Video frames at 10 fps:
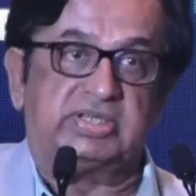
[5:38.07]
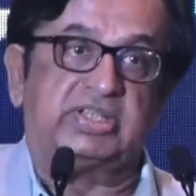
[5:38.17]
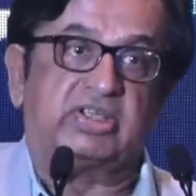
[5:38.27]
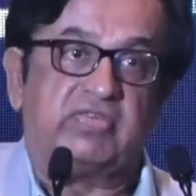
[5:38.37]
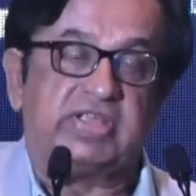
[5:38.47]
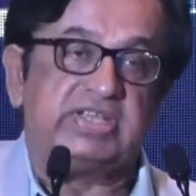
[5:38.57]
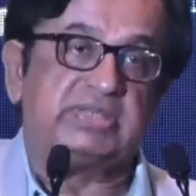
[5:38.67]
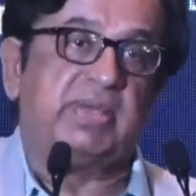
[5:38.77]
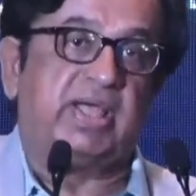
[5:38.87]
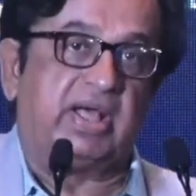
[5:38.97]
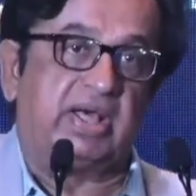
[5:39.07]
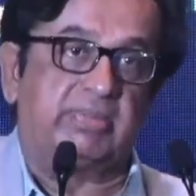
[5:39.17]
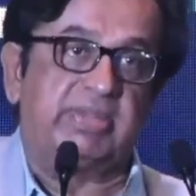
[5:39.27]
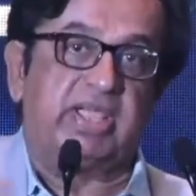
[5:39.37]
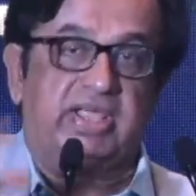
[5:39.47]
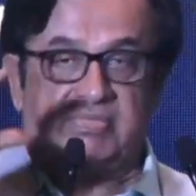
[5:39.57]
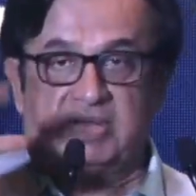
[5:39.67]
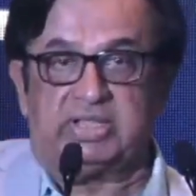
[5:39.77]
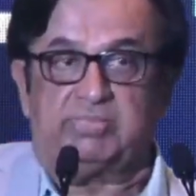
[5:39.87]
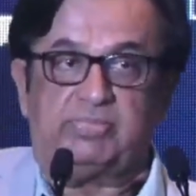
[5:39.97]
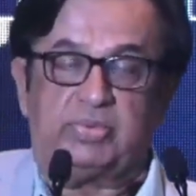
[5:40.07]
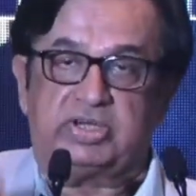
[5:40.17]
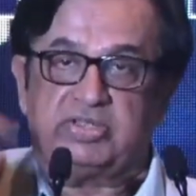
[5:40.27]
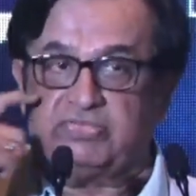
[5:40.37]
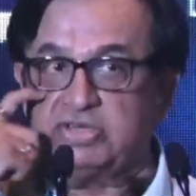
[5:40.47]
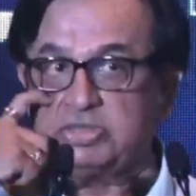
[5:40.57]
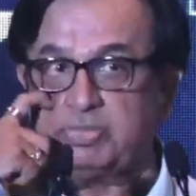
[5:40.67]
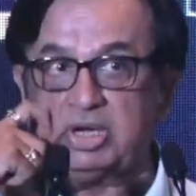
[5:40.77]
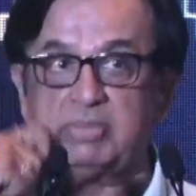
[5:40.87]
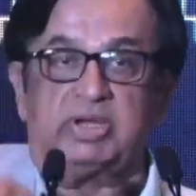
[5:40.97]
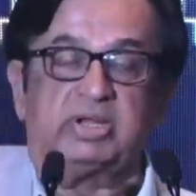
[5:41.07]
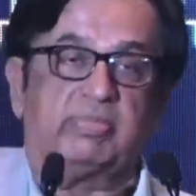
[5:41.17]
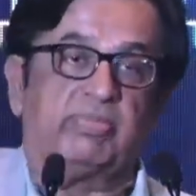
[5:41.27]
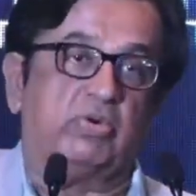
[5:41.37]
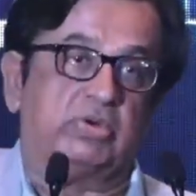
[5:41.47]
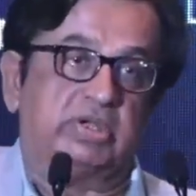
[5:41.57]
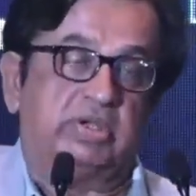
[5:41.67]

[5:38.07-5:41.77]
the queries by RBI when they put the first preliminary report